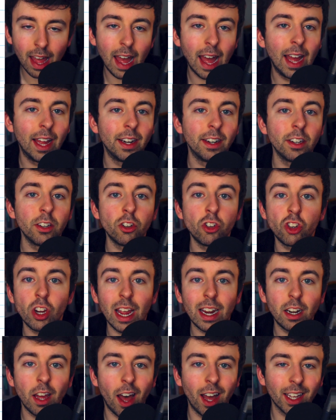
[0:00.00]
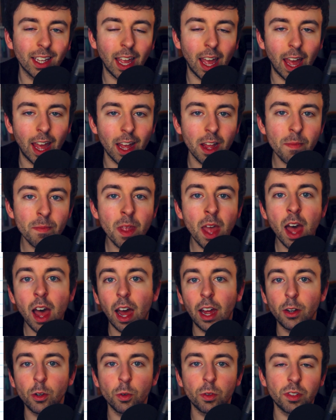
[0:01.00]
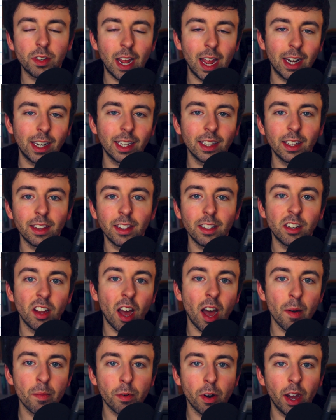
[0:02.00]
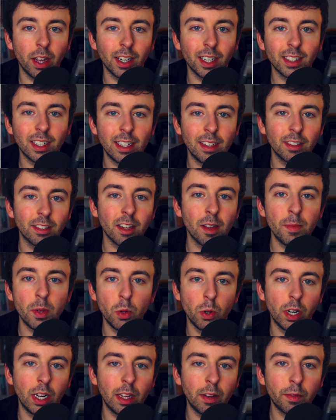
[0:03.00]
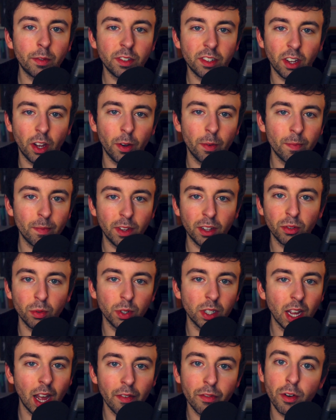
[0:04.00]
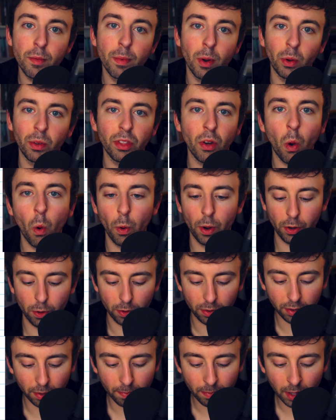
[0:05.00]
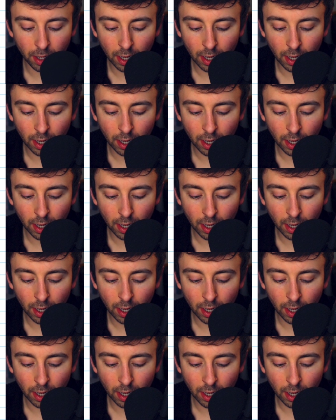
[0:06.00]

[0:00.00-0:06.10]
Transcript: and j.k, understanding that the dot product is commutative, so this would cover both orders.